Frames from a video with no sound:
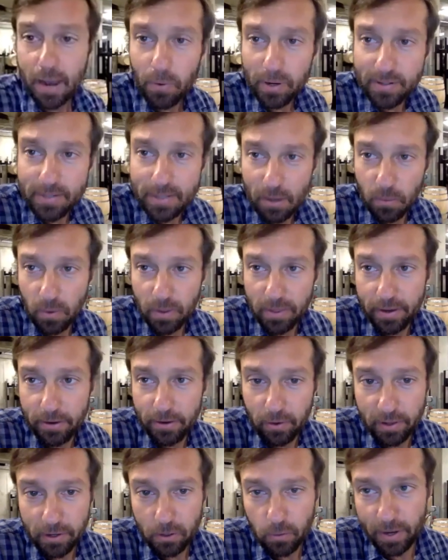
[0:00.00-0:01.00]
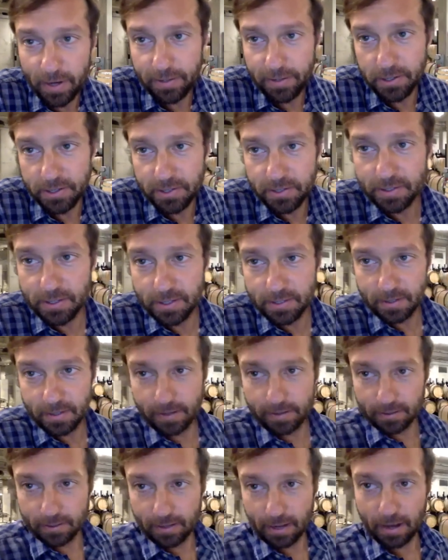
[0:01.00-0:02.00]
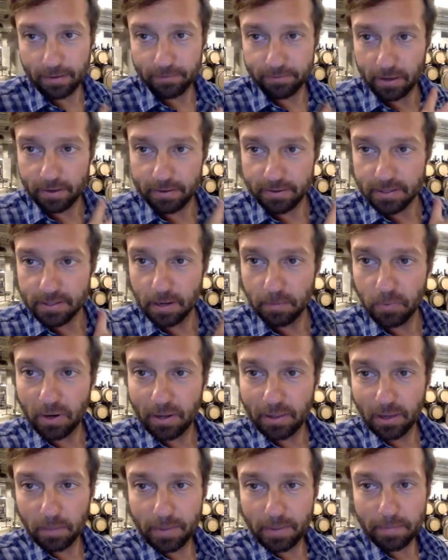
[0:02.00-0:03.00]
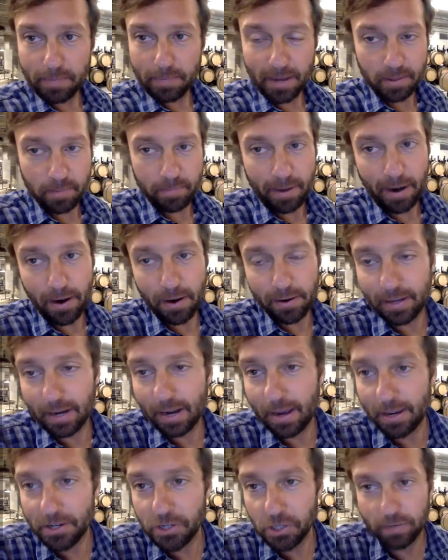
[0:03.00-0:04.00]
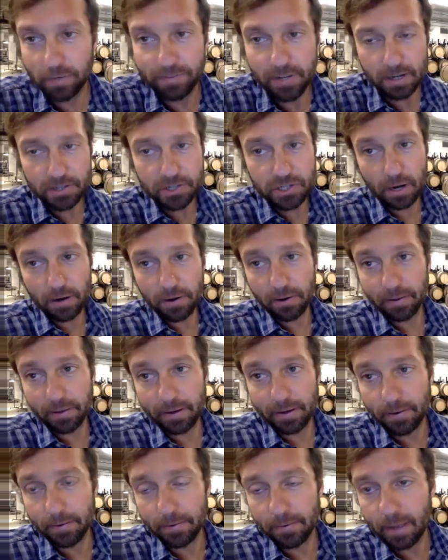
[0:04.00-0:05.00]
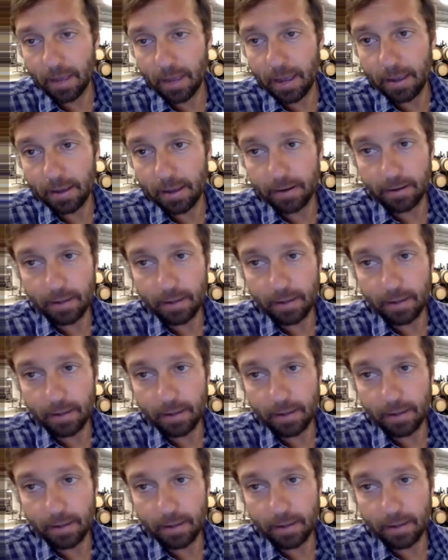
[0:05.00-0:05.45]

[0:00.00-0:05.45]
say one thing really quick, just in kind of in summary a little bit about the pairing that I should have touched on earlier. And